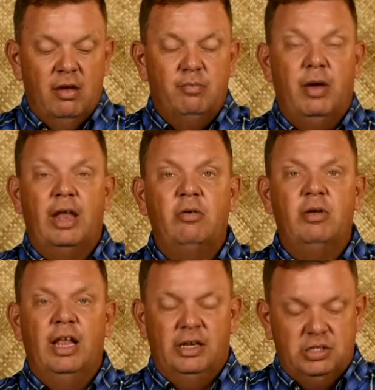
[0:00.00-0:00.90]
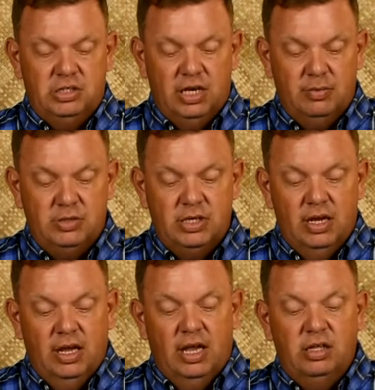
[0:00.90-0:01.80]
better relationships
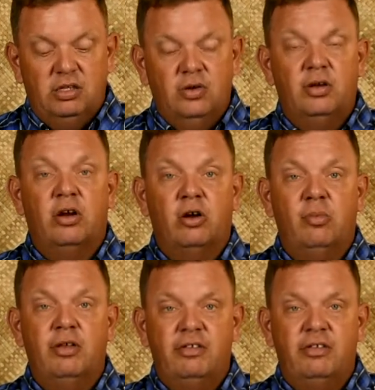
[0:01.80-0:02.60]
into an urban